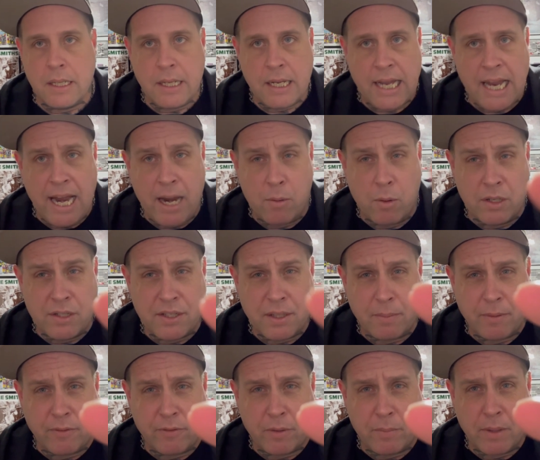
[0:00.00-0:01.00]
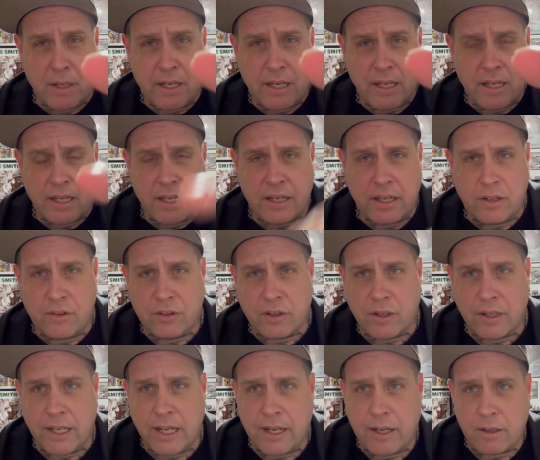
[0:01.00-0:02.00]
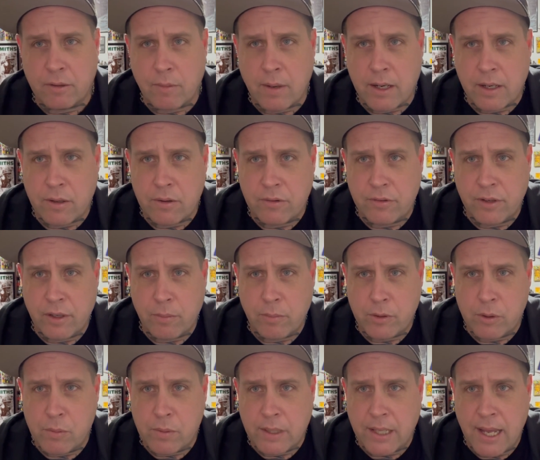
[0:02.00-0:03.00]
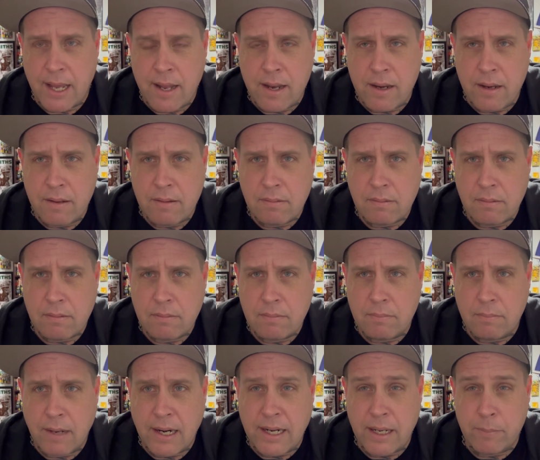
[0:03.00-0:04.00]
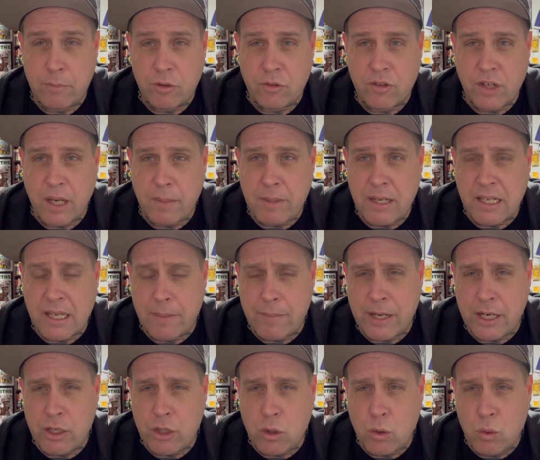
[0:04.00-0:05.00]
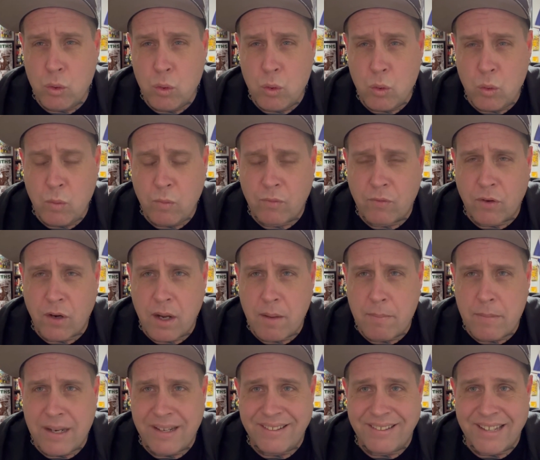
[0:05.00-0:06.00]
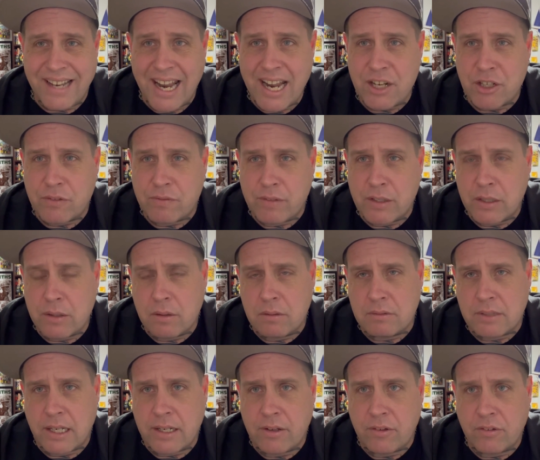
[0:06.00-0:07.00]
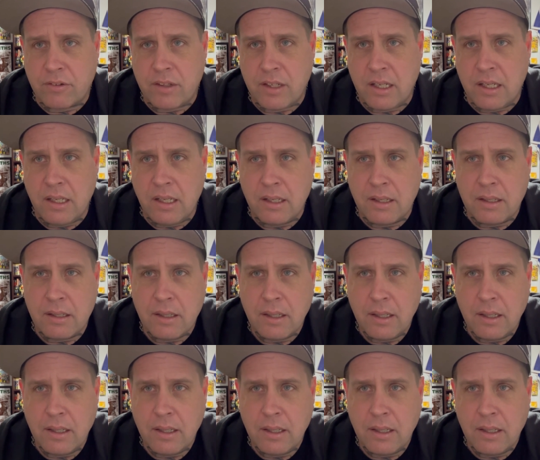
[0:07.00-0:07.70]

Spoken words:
Hey, what's up, everybody? It is Archaic Records here with you again. My name is Jamie, coming at you from Nashville, Tennessee.